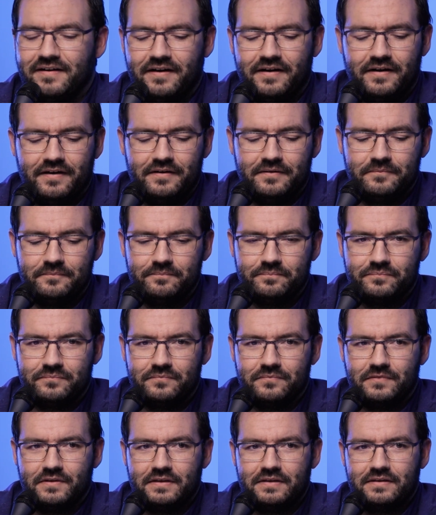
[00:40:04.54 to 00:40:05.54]

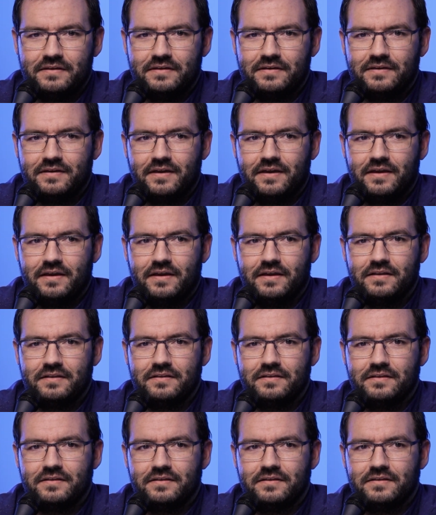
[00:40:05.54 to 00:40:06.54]

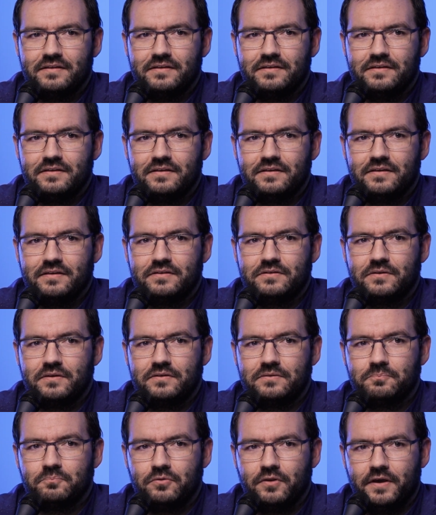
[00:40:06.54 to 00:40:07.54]
And
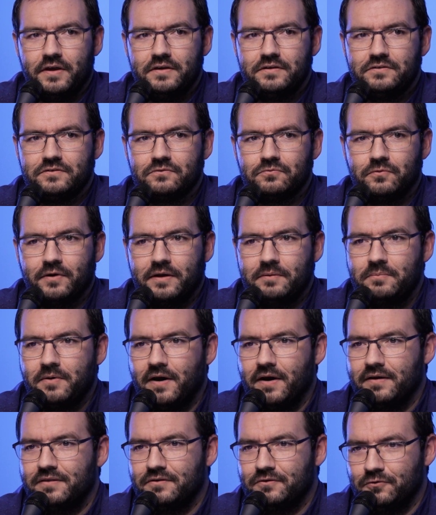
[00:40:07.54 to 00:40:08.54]
it's placed right
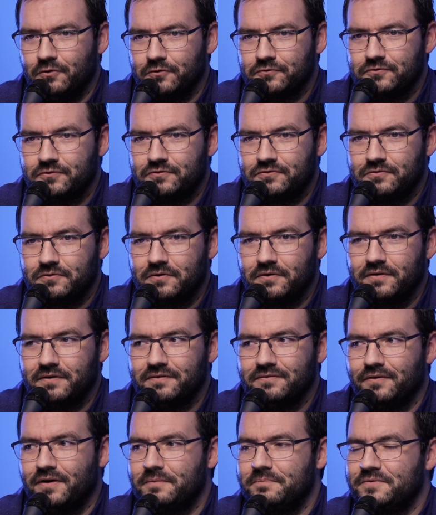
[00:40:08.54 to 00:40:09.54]
by the grocery store,
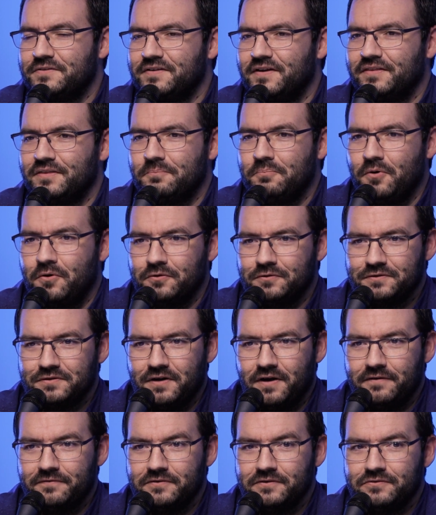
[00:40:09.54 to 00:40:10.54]
right beside the post
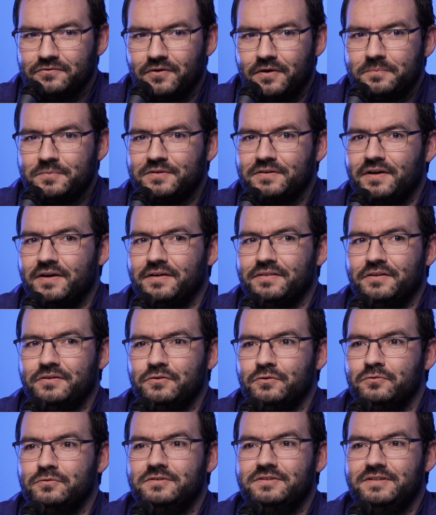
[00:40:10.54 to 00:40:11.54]
office, right beside the new